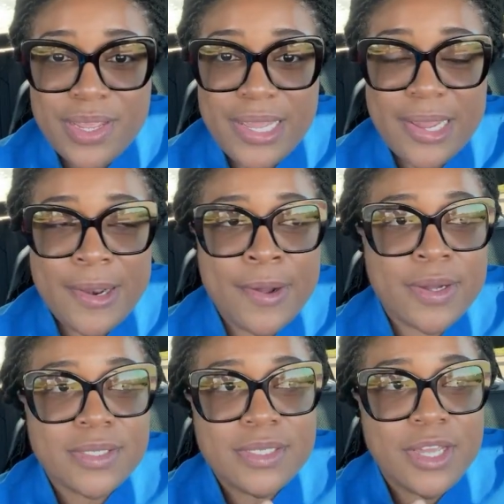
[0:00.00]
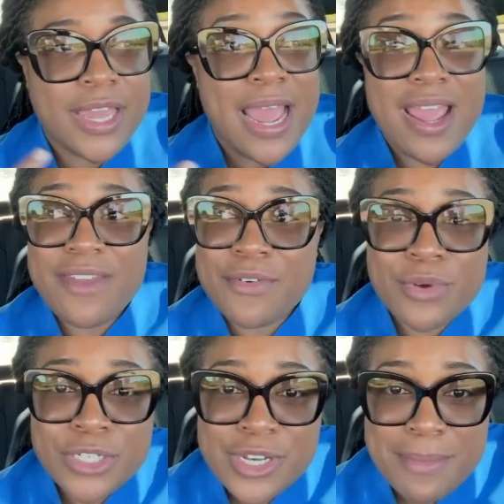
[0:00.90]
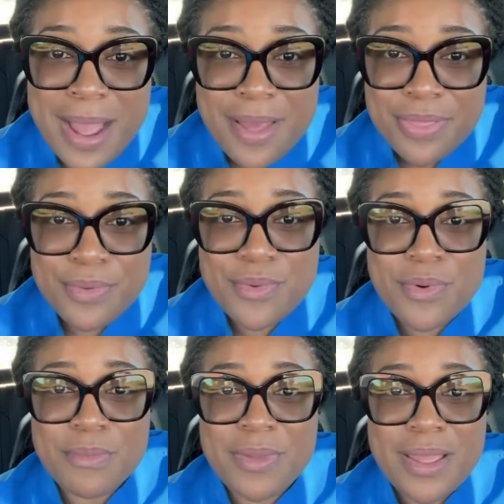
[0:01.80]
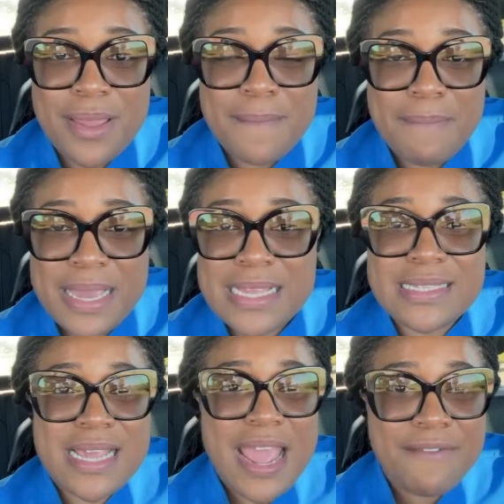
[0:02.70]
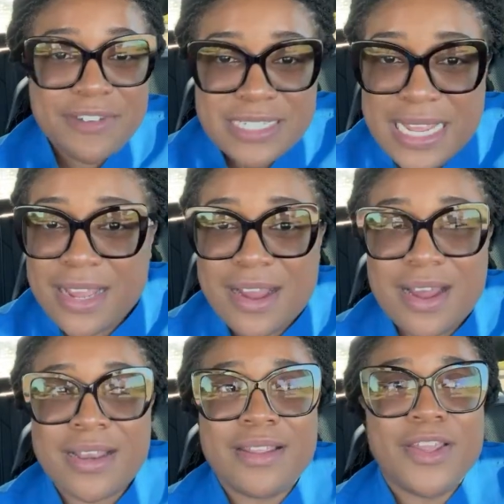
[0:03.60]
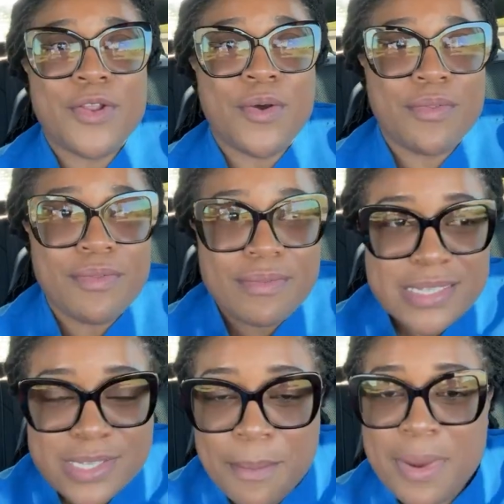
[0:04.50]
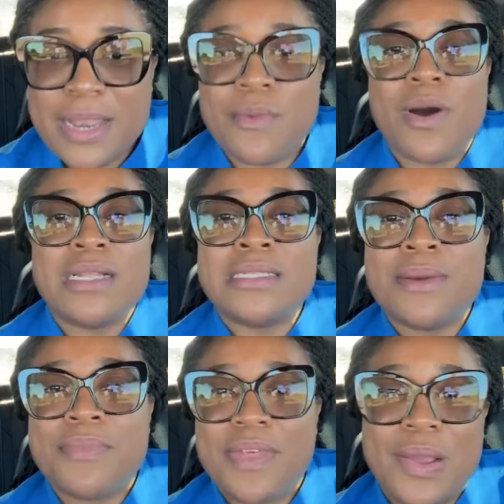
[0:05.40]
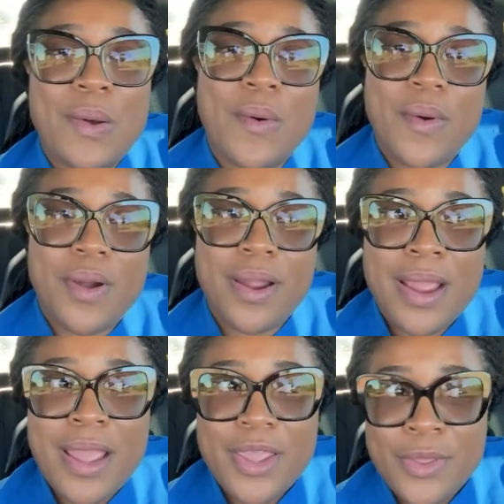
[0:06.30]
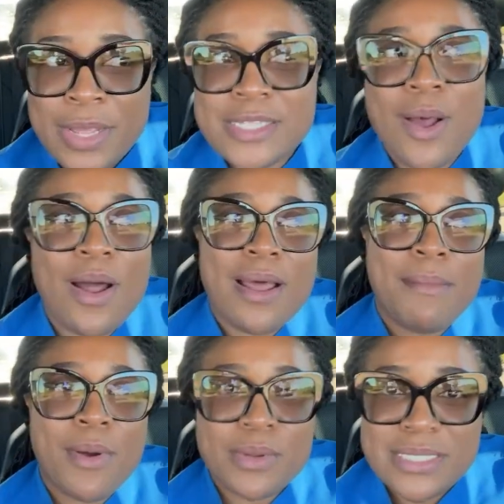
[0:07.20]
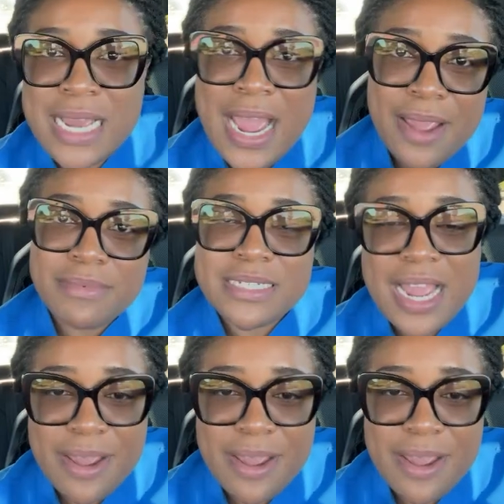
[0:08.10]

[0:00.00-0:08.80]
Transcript: You know, you can't even run to the bathroom because every second, you know, somebody wants something, or, you know, it's all about time.